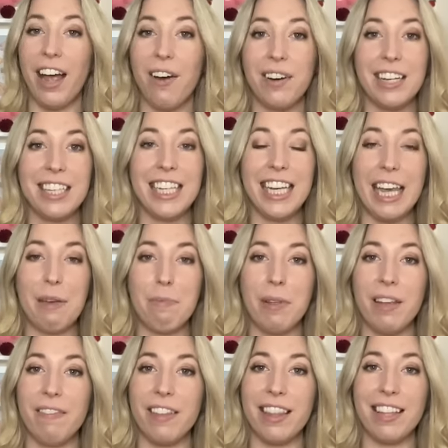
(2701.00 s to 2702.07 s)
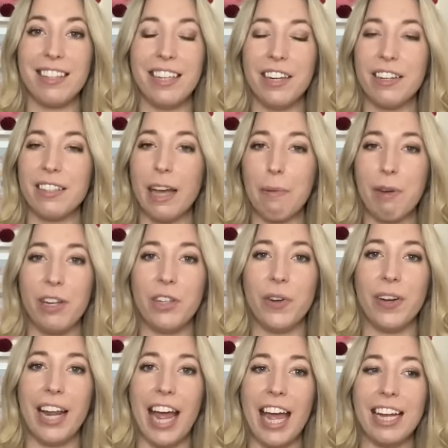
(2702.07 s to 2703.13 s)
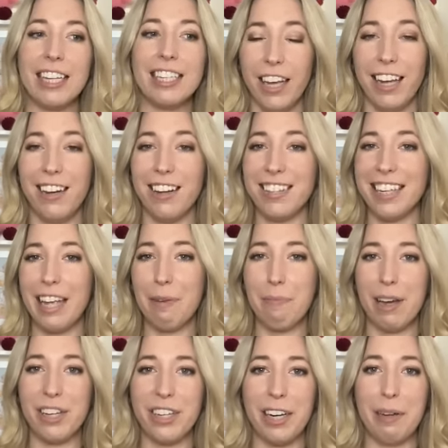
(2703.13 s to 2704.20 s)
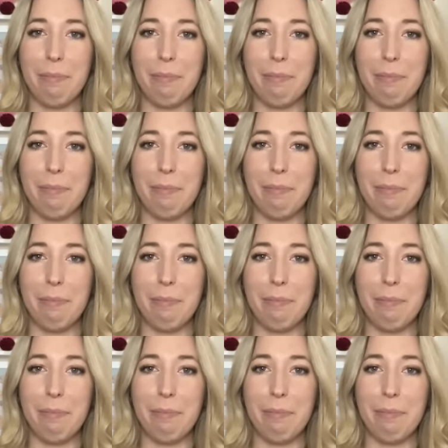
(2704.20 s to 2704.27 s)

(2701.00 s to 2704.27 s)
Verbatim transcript: honestly can't believe that this year is coming to an end and not to get mushy,